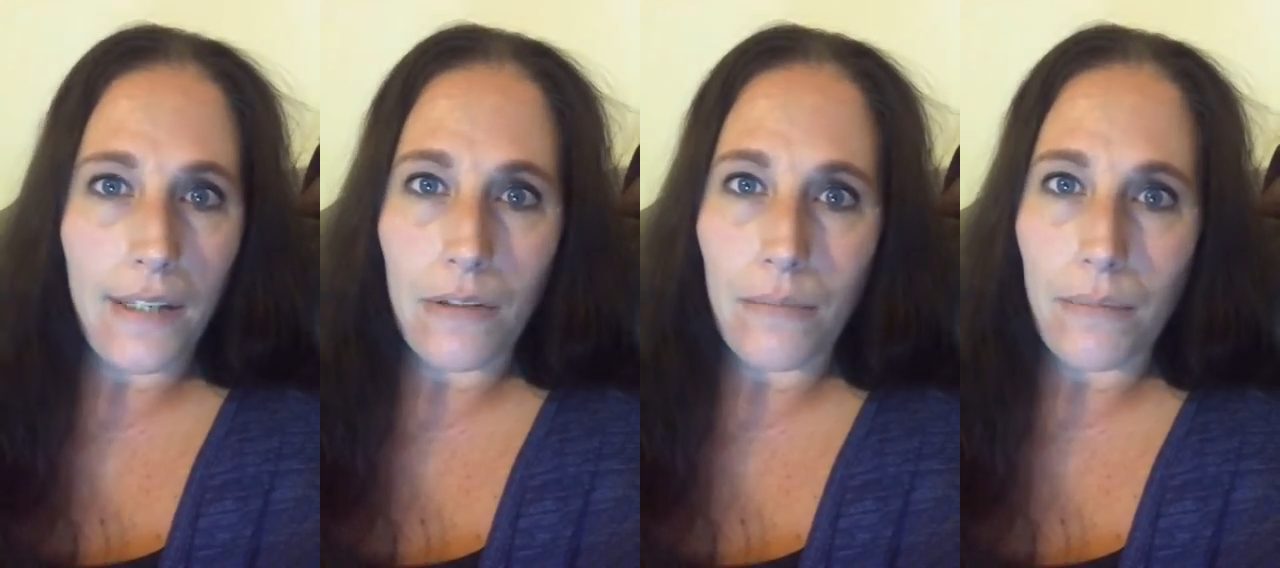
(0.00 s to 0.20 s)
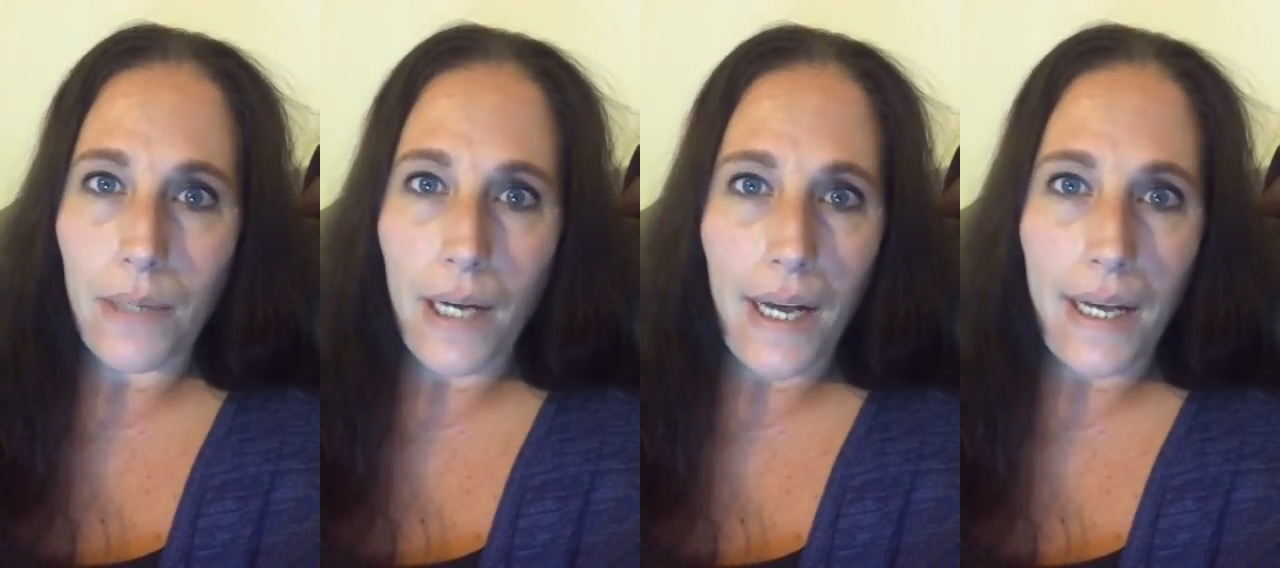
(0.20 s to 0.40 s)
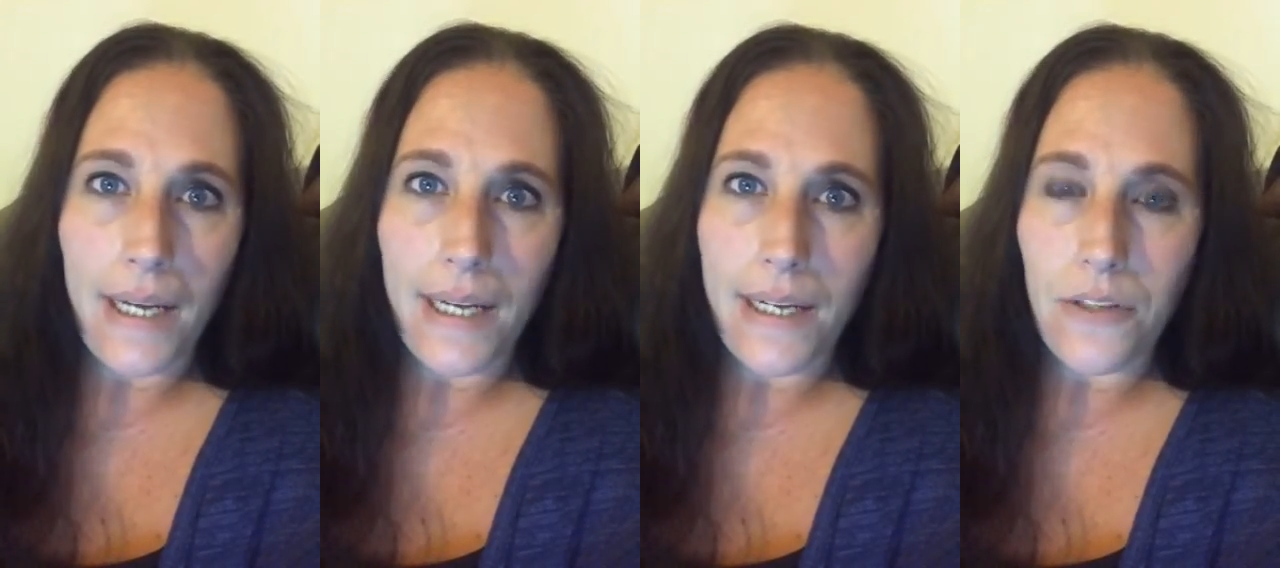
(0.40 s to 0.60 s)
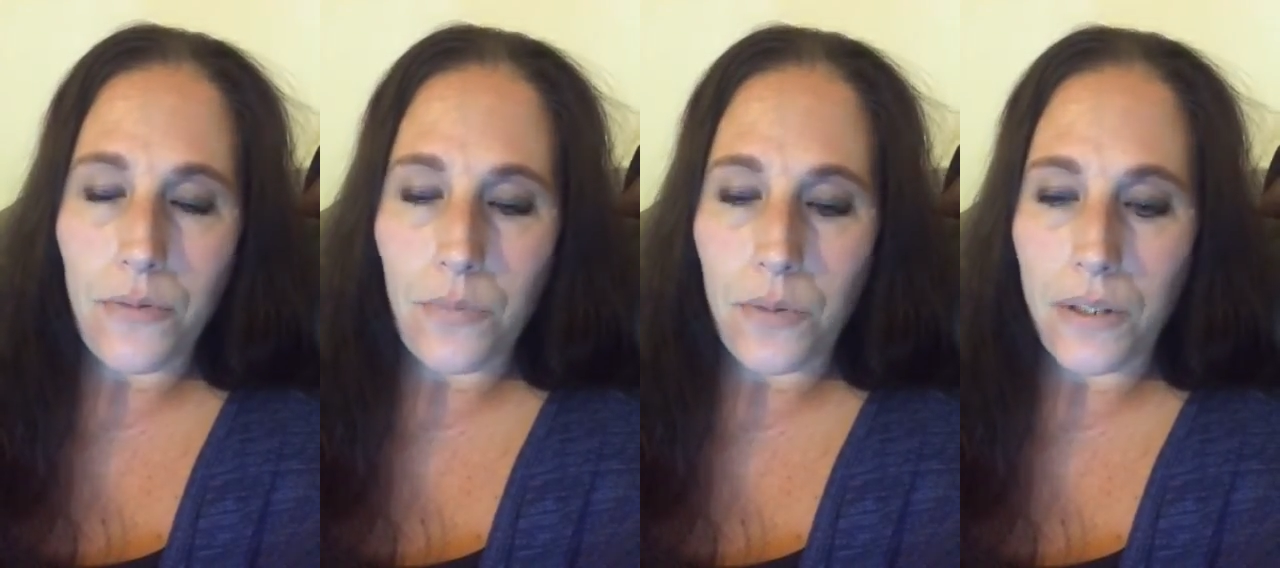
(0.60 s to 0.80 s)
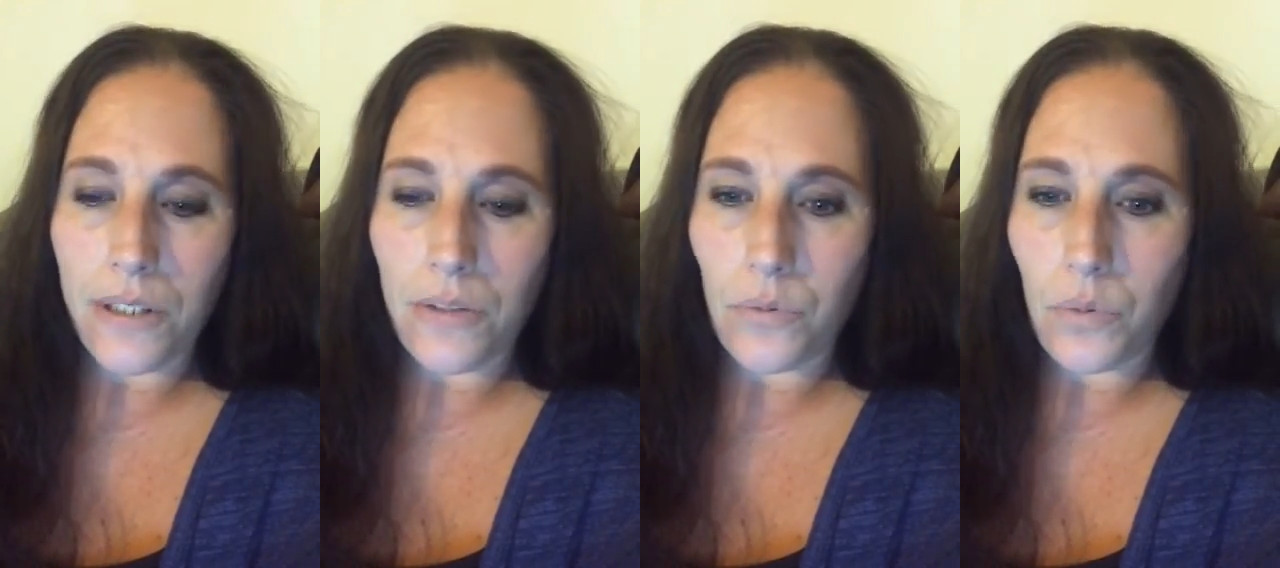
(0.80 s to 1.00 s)
on by us
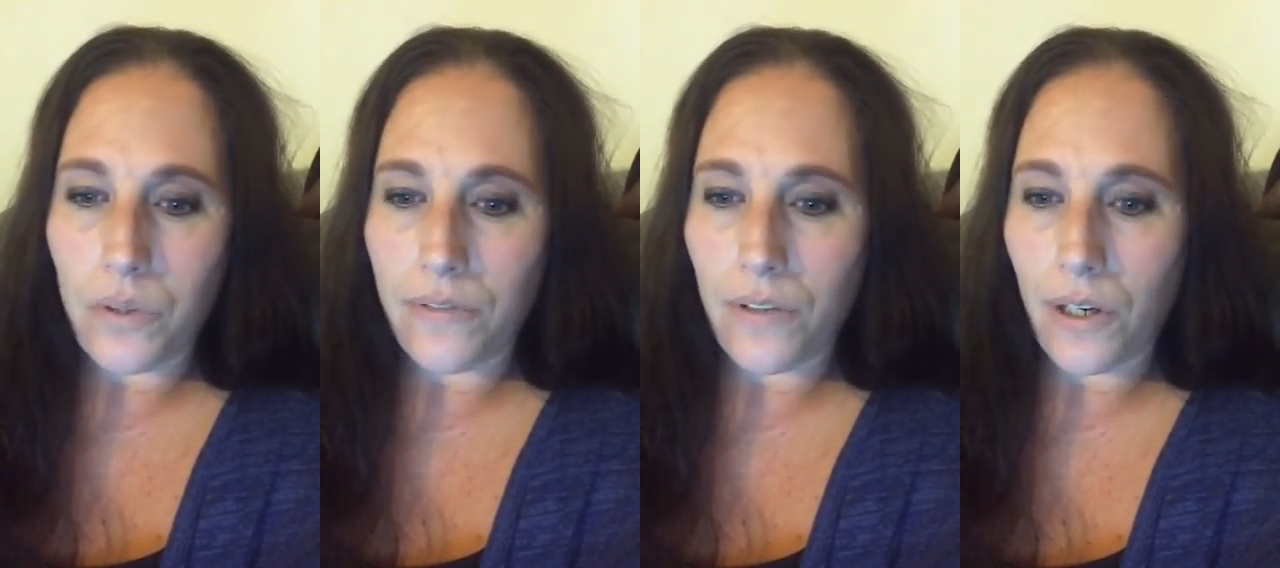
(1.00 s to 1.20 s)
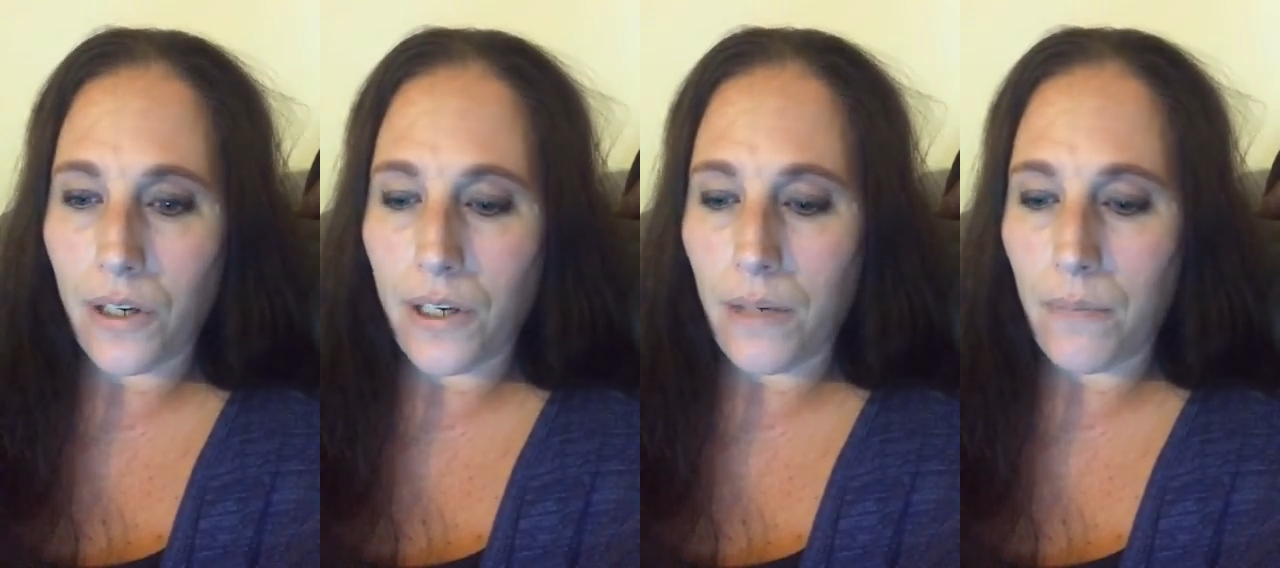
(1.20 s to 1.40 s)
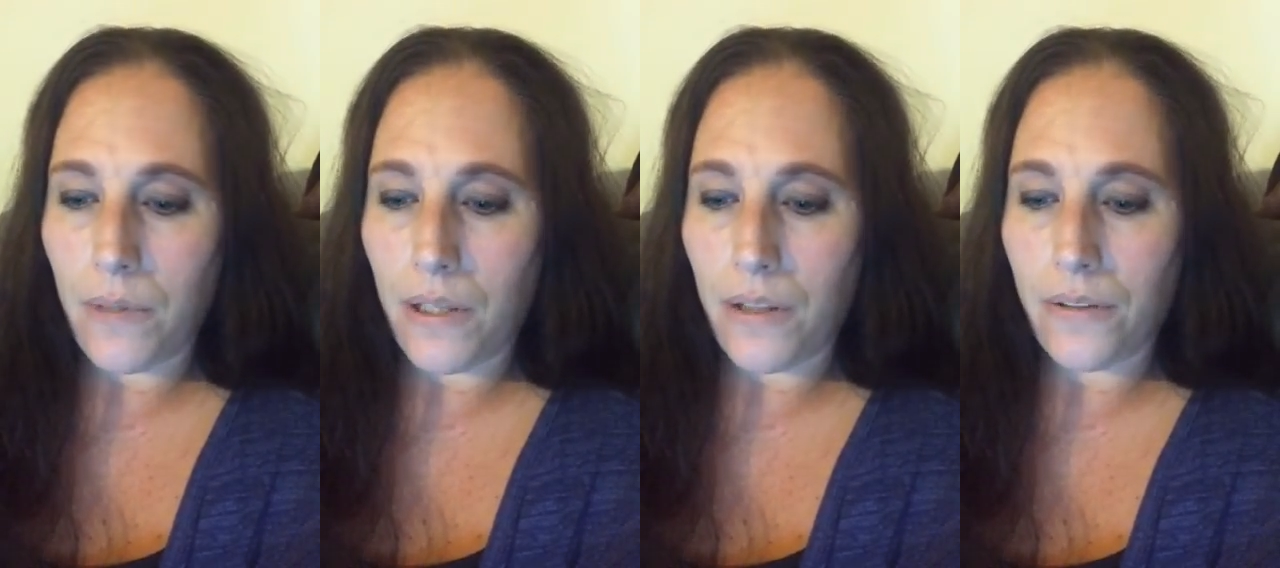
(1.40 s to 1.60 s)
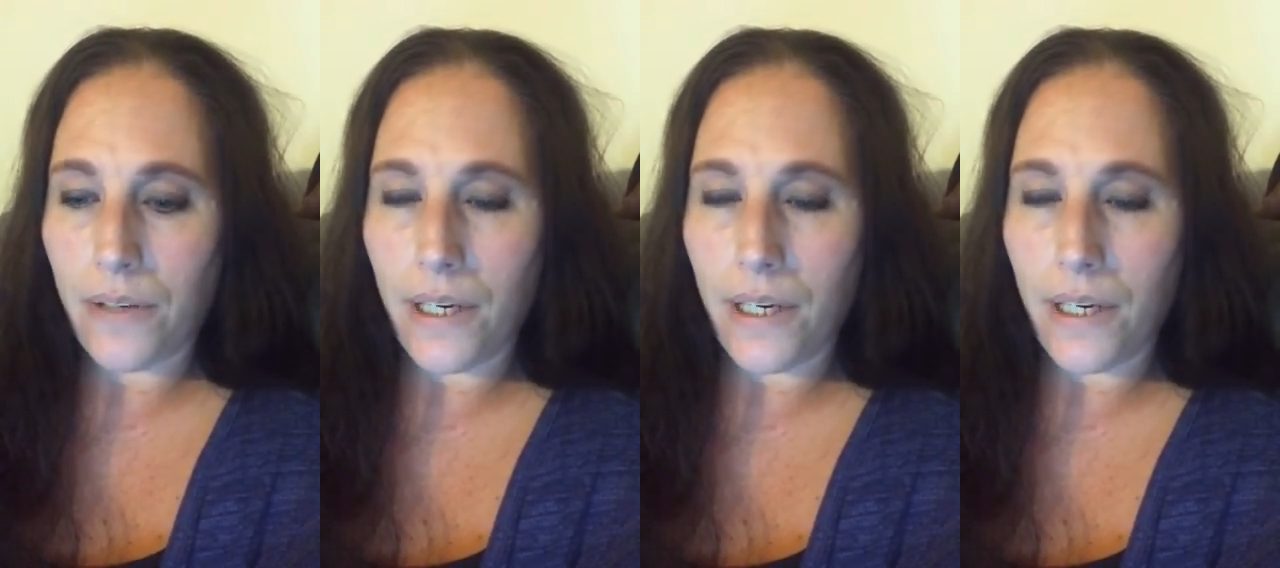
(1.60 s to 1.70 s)
because we've already been